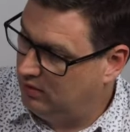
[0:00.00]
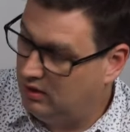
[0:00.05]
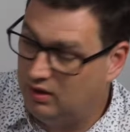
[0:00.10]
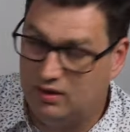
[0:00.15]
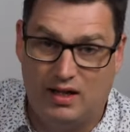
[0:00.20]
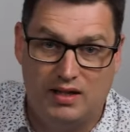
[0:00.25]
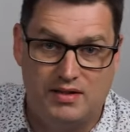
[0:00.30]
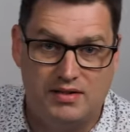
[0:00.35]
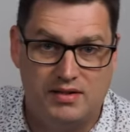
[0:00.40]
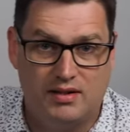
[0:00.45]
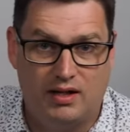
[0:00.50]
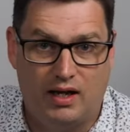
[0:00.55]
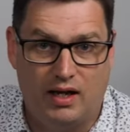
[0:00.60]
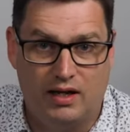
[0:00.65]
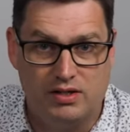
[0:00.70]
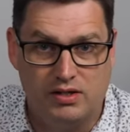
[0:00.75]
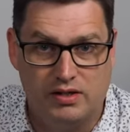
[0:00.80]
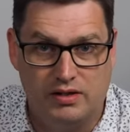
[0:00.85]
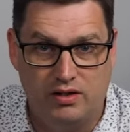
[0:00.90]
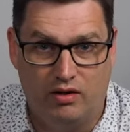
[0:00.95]
And that's
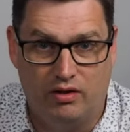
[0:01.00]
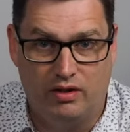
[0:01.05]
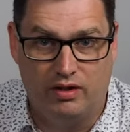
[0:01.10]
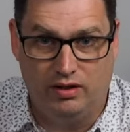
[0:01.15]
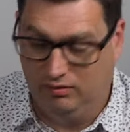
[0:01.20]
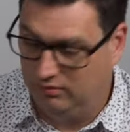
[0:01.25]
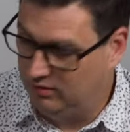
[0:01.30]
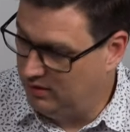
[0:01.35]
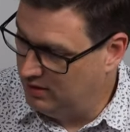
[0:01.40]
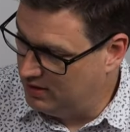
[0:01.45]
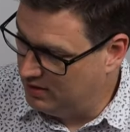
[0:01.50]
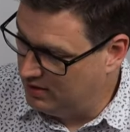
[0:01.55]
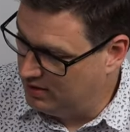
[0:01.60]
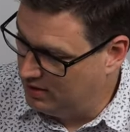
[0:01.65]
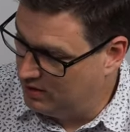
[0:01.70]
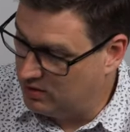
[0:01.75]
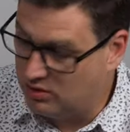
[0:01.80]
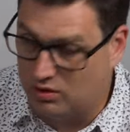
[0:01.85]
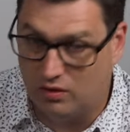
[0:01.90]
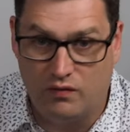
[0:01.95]
actually not it. This is
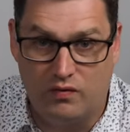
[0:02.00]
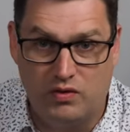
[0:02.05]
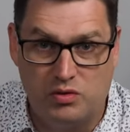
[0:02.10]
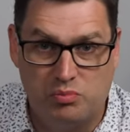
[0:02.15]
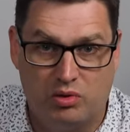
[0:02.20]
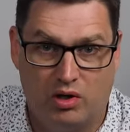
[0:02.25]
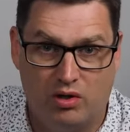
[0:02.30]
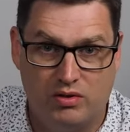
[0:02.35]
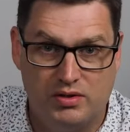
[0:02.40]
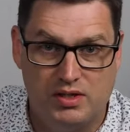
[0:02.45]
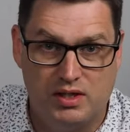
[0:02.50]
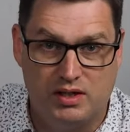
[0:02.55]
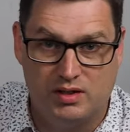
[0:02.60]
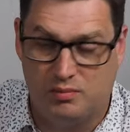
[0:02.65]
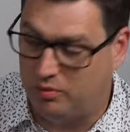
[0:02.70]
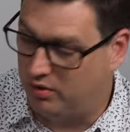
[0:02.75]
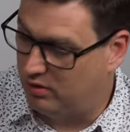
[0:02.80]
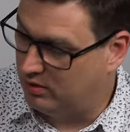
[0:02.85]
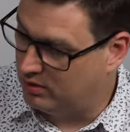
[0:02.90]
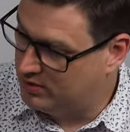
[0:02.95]
a Surface Pro 6
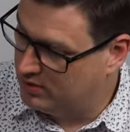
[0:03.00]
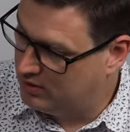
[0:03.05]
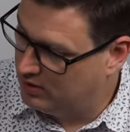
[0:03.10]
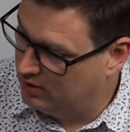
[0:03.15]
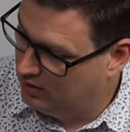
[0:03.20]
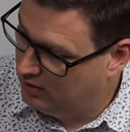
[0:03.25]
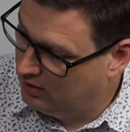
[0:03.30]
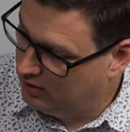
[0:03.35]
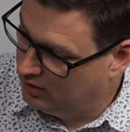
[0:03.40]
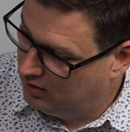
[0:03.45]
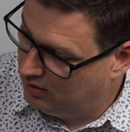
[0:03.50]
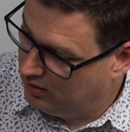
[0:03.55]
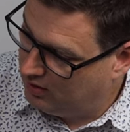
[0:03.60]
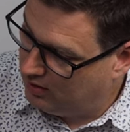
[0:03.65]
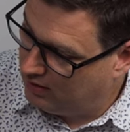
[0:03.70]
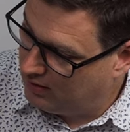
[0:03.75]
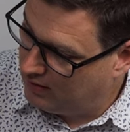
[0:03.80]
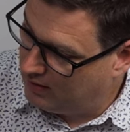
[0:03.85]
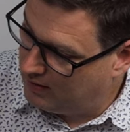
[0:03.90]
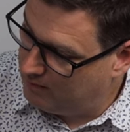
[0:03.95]
box.
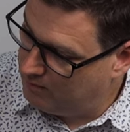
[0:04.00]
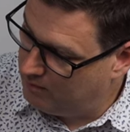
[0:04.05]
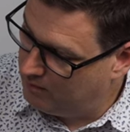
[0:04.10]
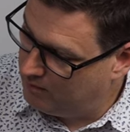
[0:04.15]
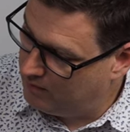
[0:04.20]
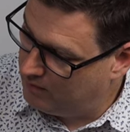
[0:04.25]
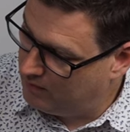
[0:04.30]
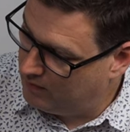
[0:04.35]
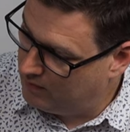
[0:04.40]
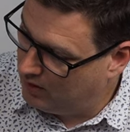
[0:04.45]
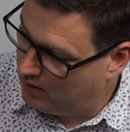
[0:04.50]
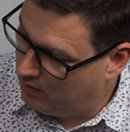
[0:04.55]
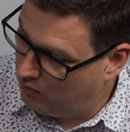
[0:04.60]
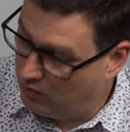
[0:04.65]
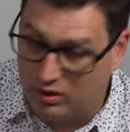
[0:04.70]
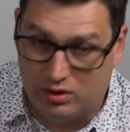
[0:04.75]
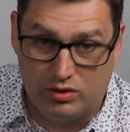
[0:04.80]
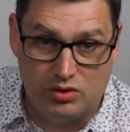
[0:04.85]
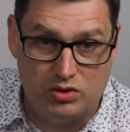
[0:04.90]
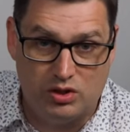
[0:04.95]
I
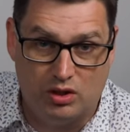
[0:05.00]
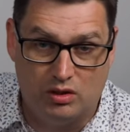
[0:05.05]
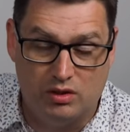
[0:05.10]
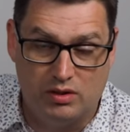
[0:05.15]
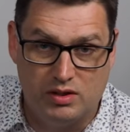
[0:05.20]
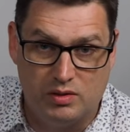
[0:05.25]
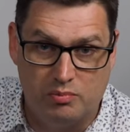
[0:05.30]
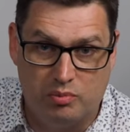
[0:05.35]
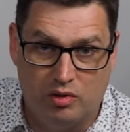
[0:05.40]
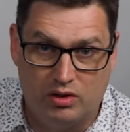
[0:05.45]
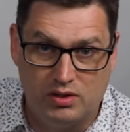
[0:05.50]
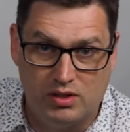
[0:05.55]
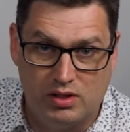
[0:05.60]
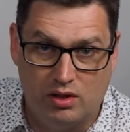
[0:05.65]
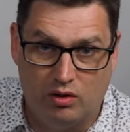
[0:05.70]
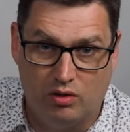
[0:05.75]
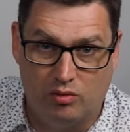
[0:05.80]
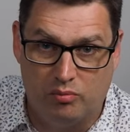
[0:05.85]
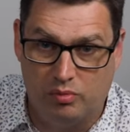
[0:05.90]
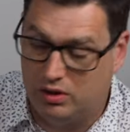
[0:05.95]
wanted to show you this box
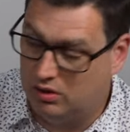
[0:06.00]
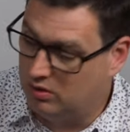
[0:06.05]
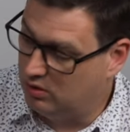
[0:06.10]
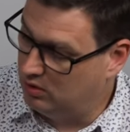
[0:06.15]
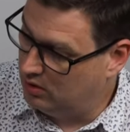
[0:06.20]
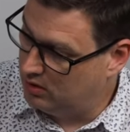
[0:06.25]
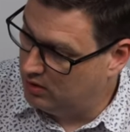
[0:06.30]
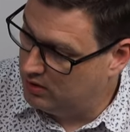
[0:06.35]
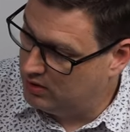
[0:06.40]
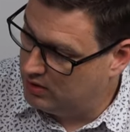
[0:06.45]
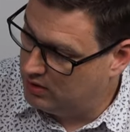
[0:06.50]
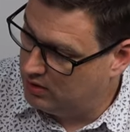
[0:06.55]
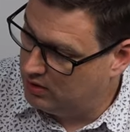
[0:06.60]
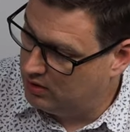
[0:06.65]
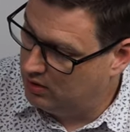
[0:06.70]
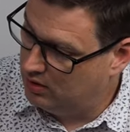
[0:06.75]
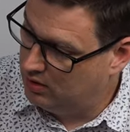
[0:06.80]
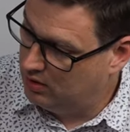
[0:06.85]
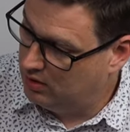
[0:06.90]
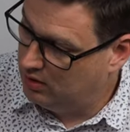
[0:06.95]
though, because